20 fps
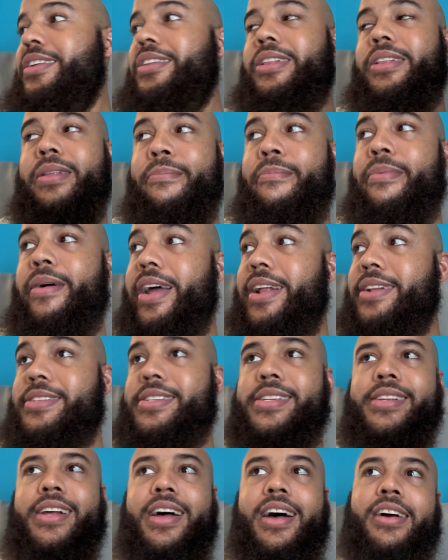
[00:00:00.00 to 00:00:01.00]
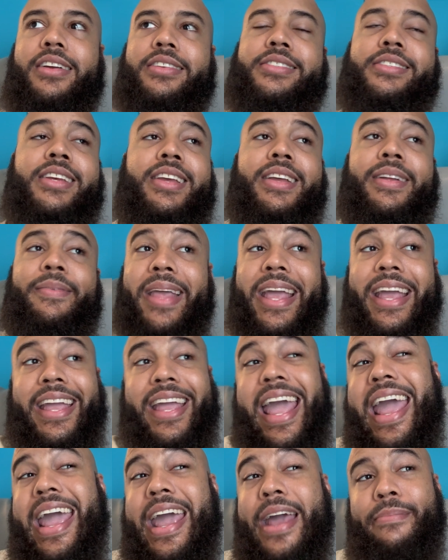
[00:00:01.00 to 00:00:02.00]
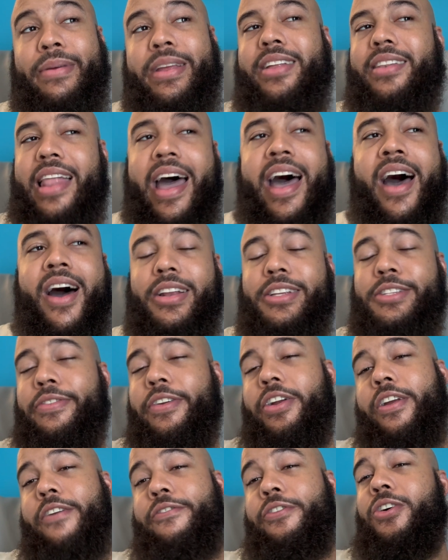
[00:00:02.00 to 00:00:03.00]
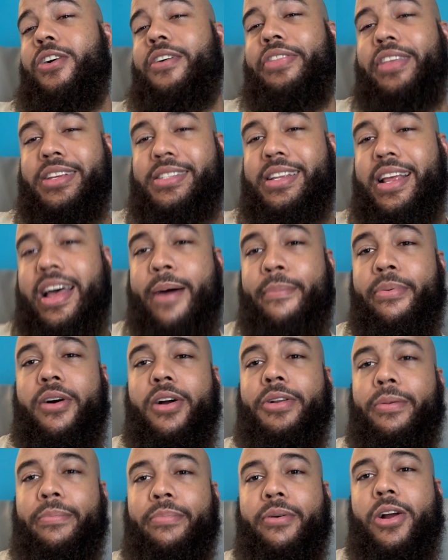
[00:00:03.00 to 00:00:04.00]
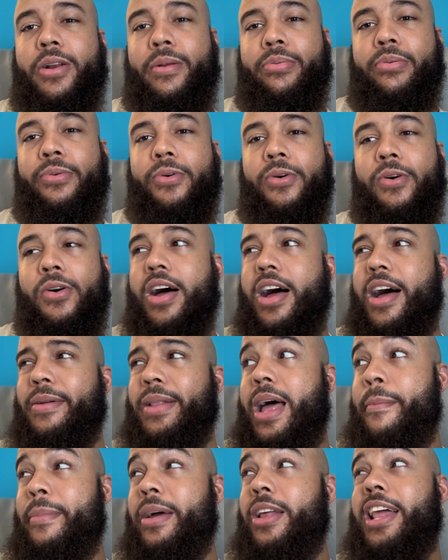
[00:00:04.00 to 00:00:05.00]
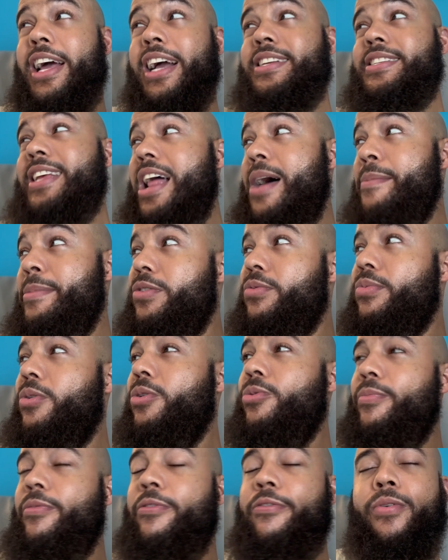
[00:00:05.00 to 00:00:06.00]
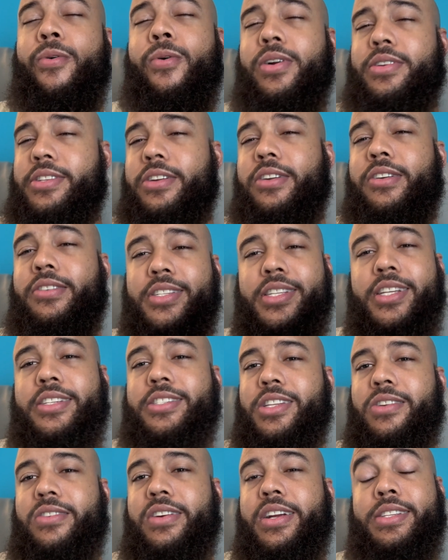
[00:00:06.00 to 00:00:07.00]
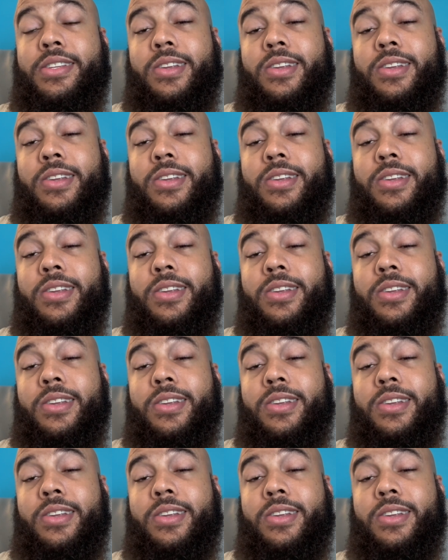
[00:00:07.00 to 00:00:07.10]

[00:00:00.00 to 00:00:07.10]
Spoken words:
The bed sucks. It can be loud if you're on this side part of the party pool. I'm at, like I said, I'm in room 4063.